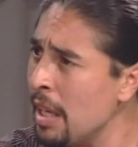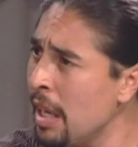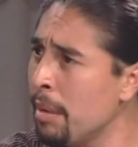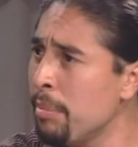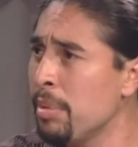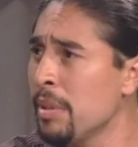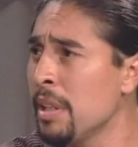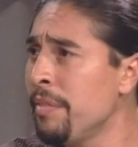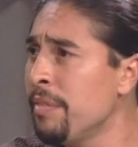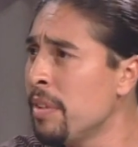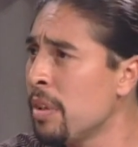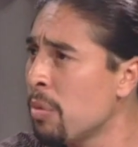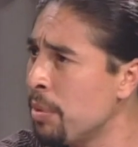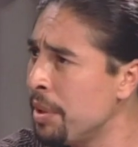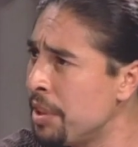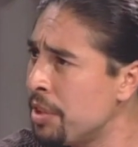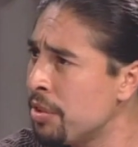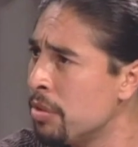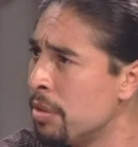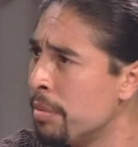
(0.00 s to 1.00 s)
I believe in a
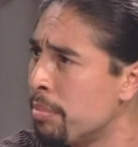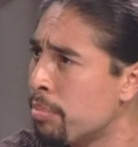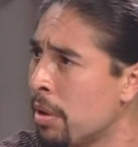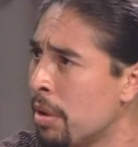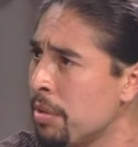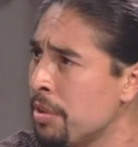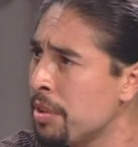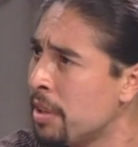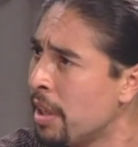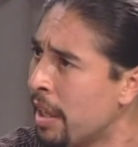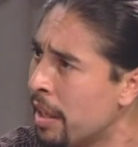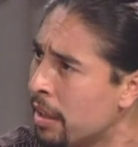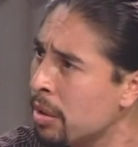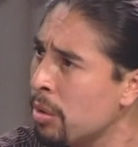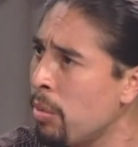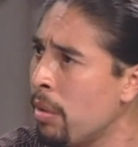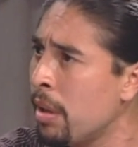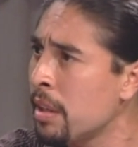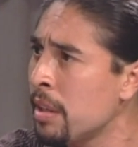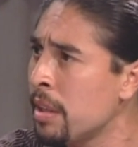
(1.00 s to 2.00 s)
regional approach to air
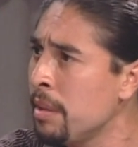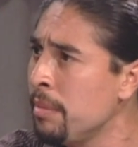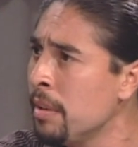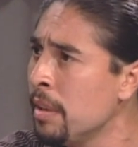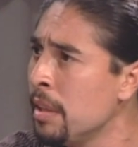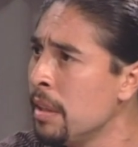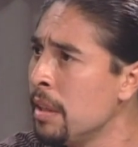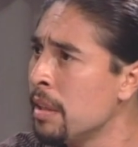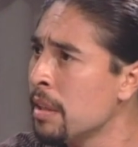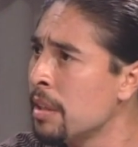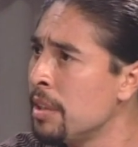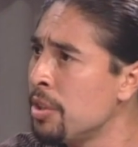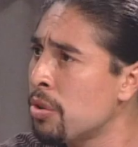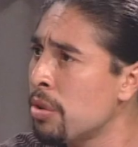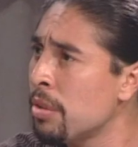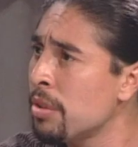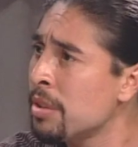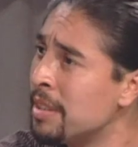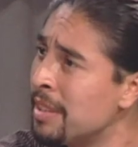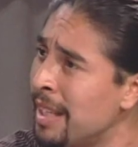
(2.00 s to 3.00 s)
quality
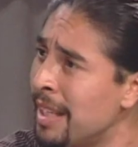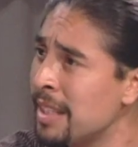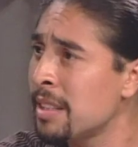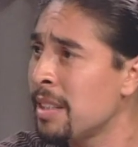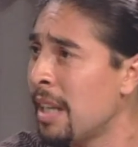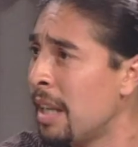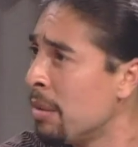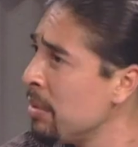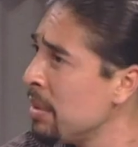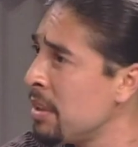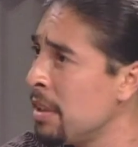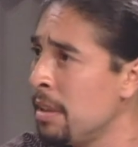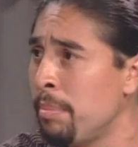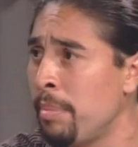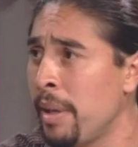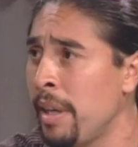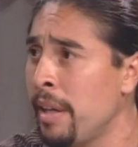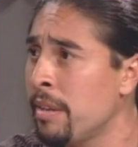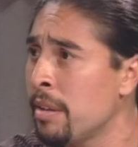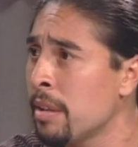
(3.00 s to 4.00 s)
controls, and I went to the
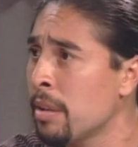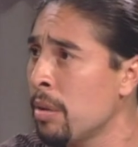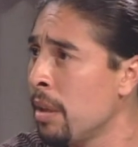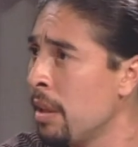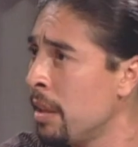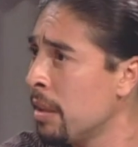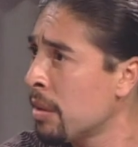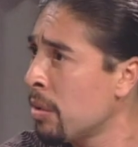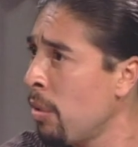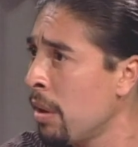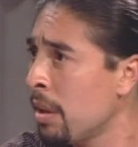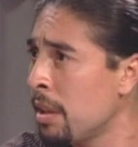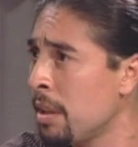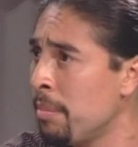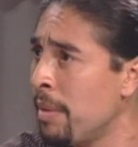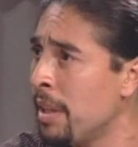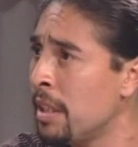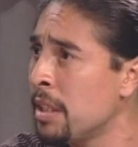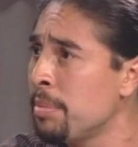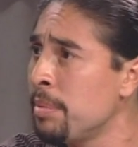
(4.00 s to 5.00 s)
Bay Area Air
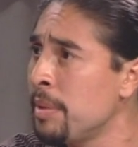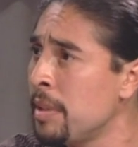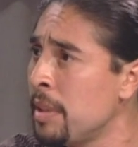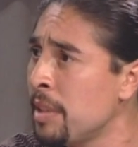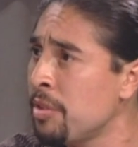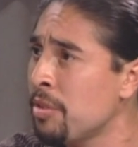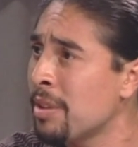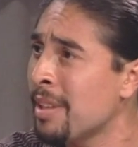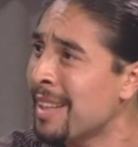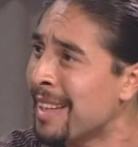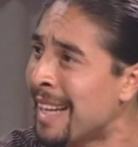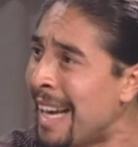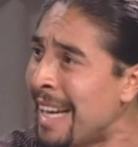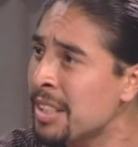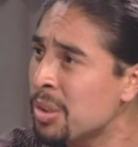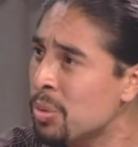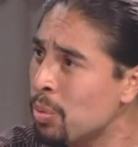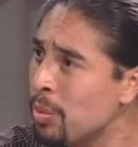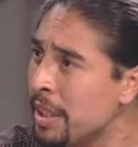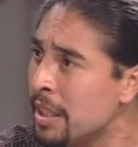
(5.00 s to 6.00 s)
Quality Management District
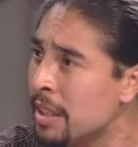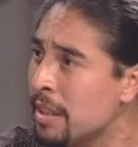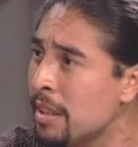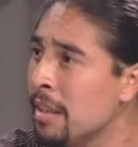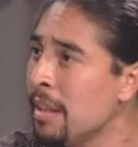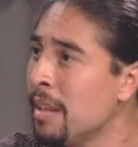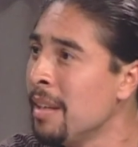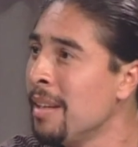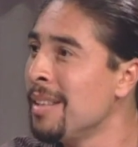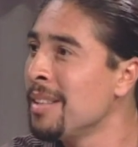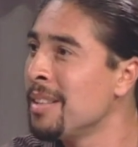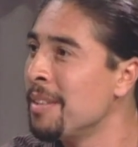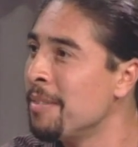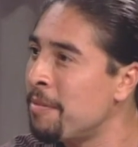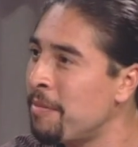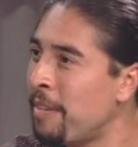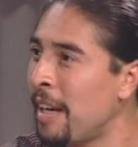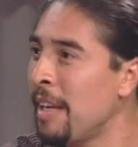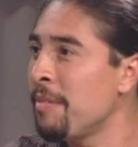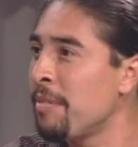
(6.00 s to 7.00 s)
last week to
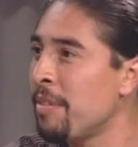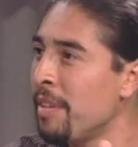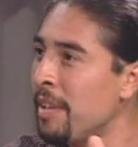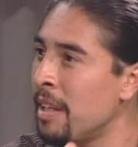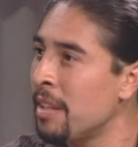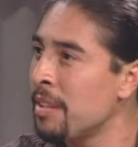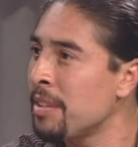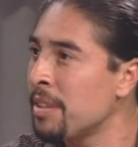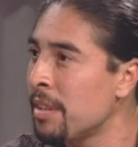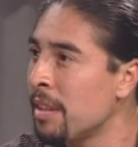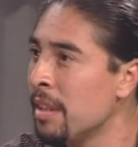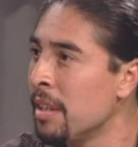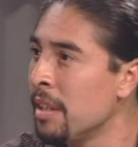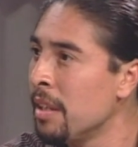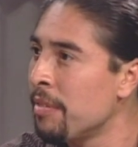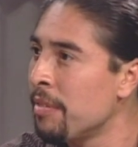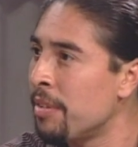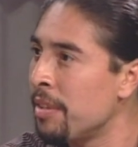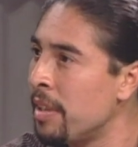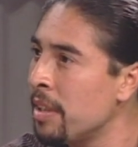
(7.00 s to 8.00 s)
fight for their
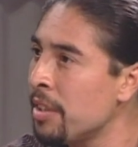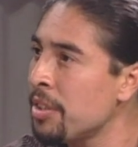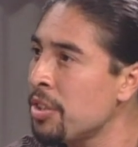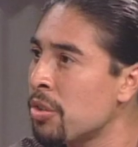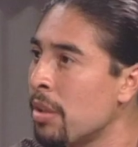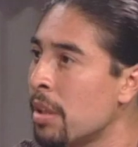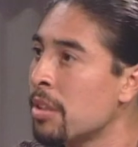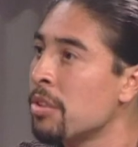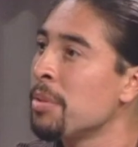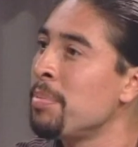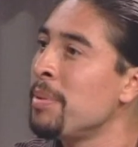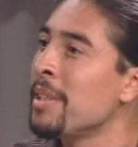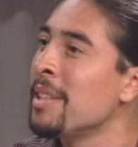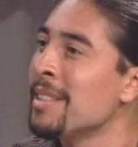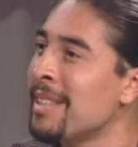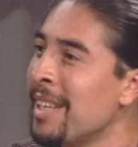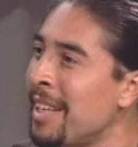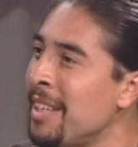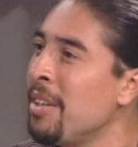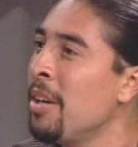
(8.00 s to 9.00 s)
for their struggles,
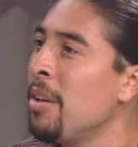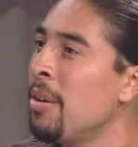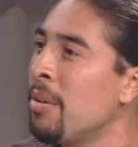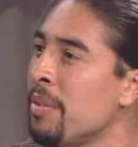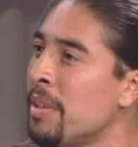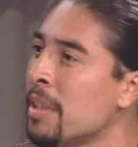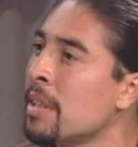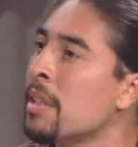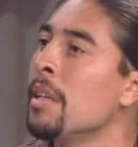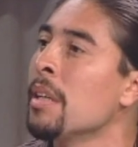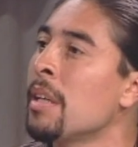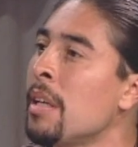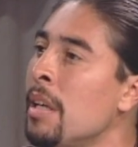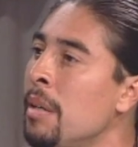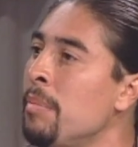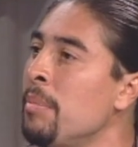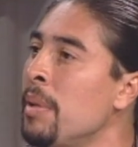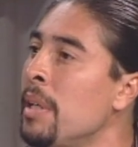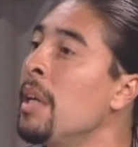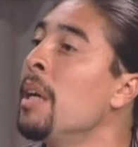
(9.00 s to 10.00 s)
because I know they're going to
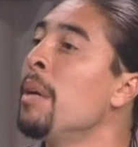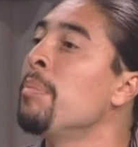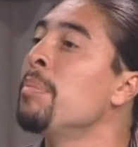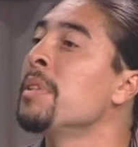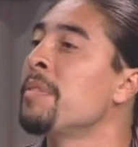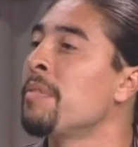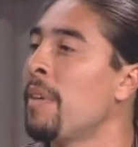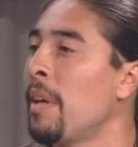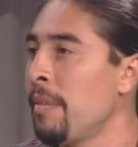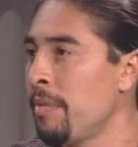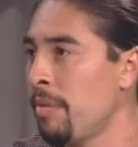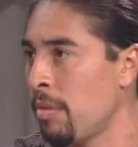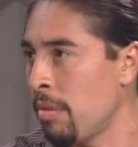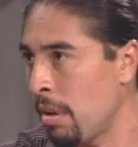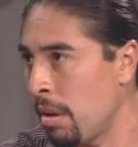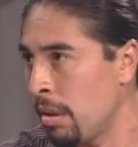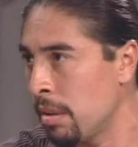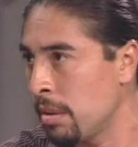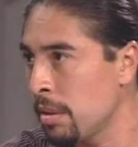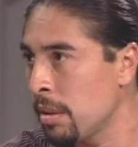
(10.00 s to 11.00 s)
come and help us fight for
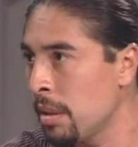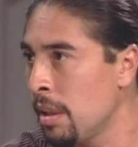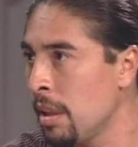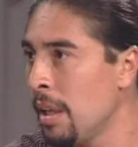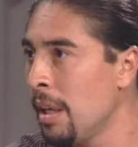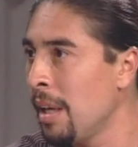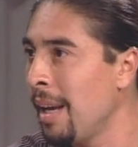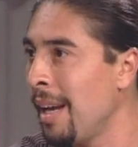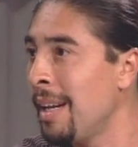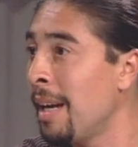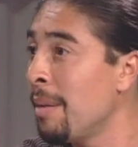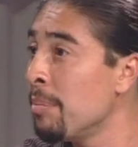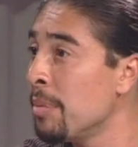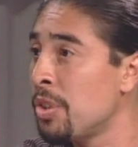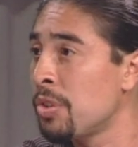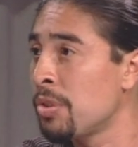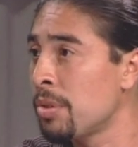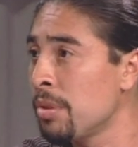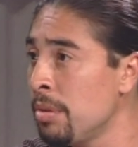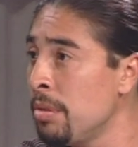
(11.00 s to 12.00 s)
ours. And I'm
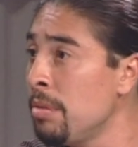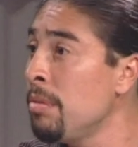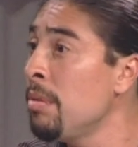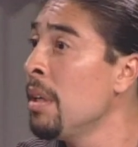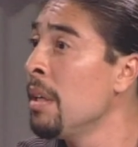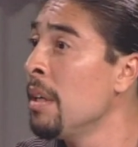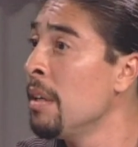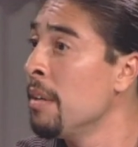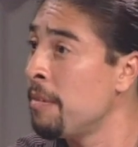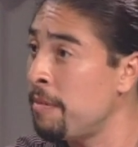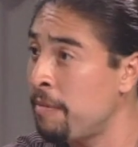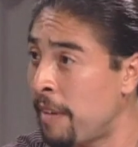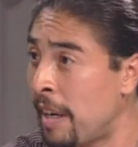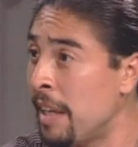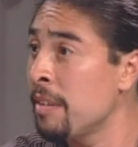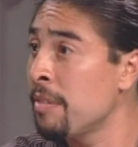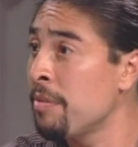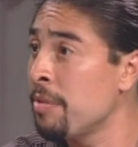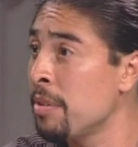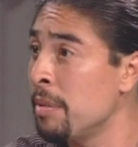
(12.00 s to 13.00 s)
a true
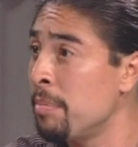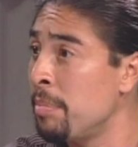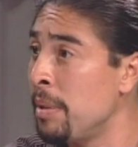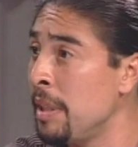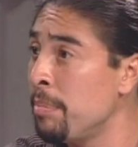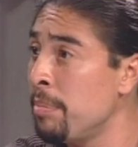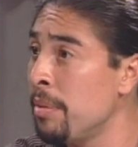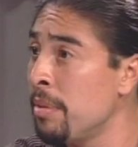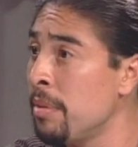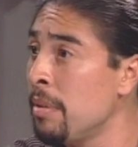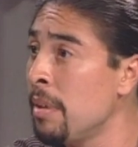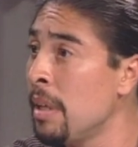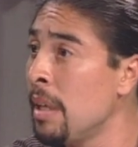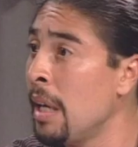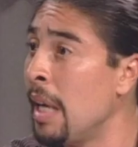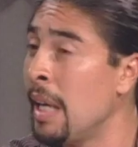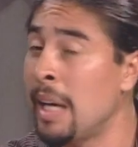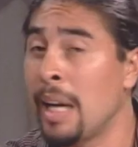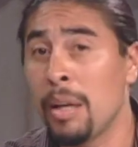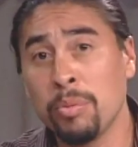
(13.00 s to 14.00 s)
fighter for the people,
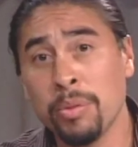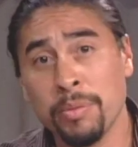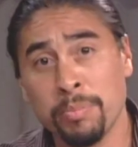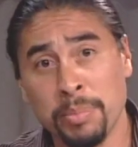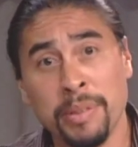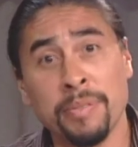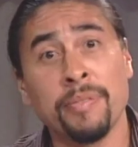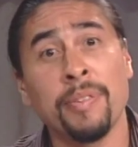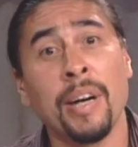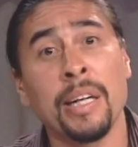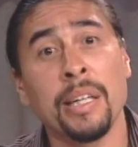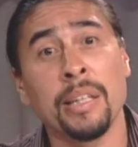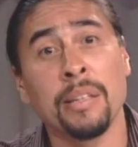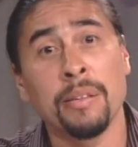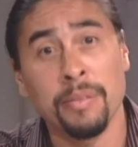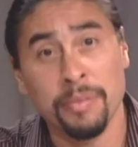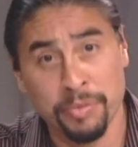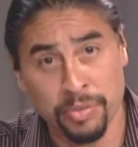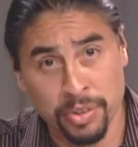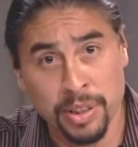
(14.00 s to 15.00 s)
and I will be
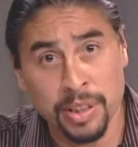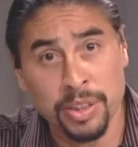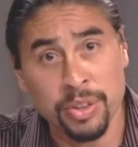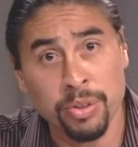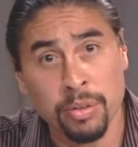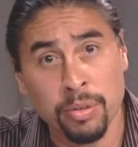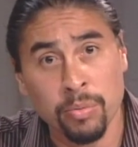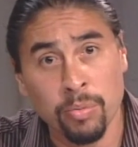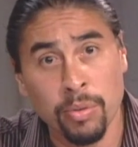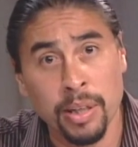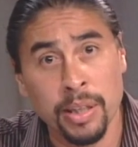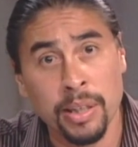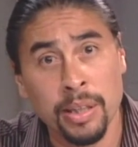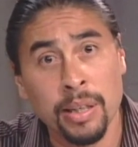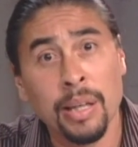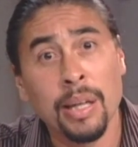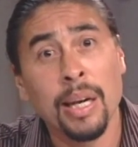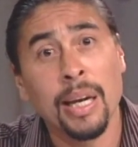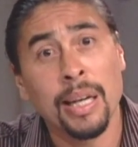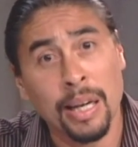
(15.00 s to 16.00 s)
fighting for District 1,
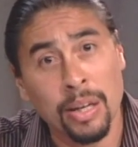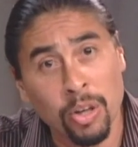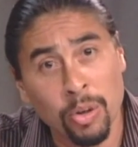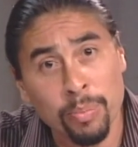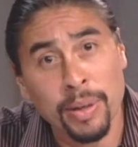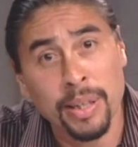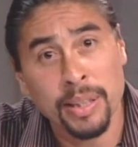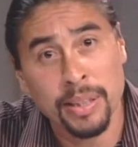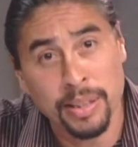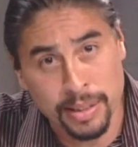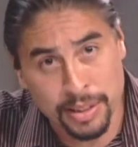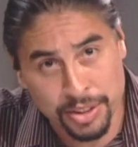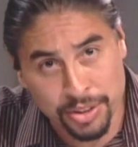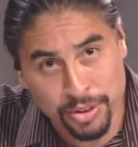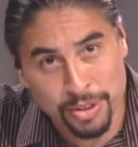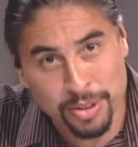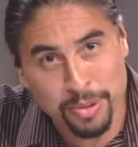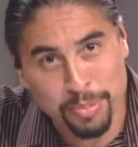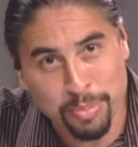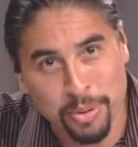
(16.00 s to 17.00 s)
and I hope I can get
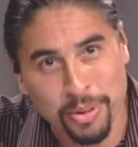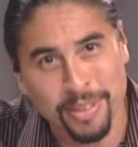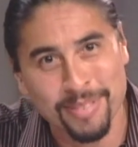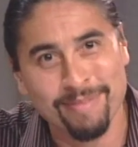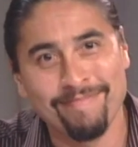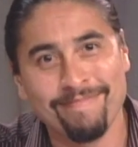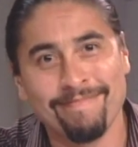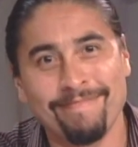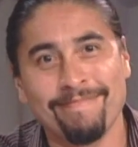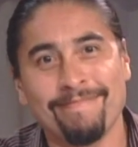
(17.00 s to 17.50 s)
your support.